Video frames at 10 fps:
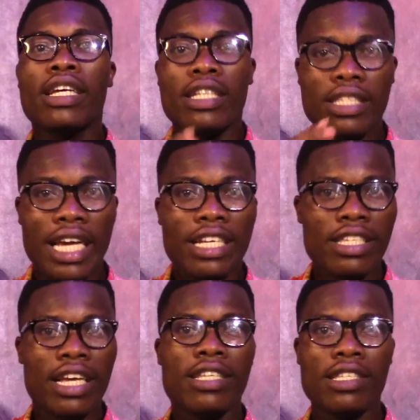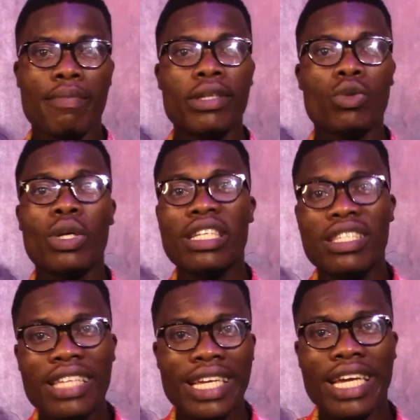Sunshine Summit on the
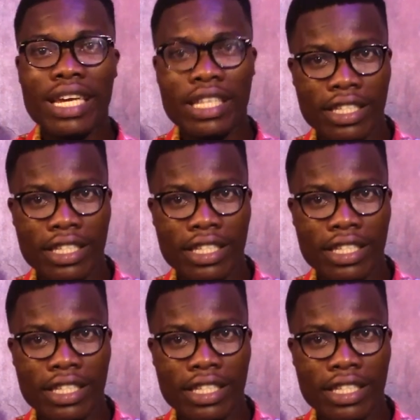second